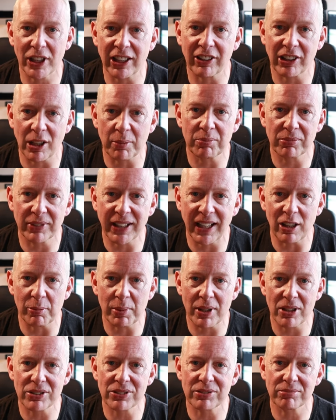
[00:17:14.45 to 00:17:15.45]
kilogram
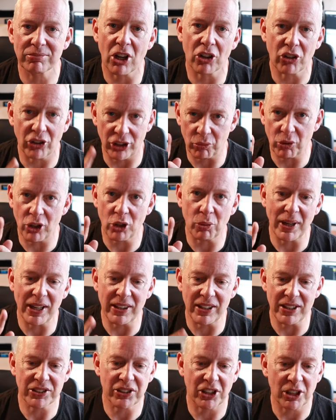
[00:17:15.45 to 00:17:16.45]
kettlebells. I've got the right
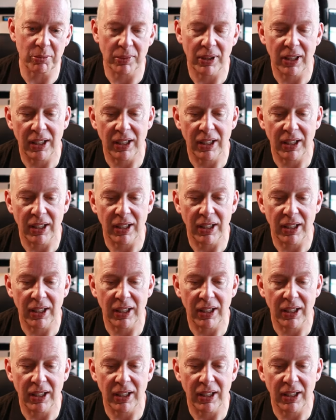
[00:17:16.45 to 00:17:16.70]
weight this time.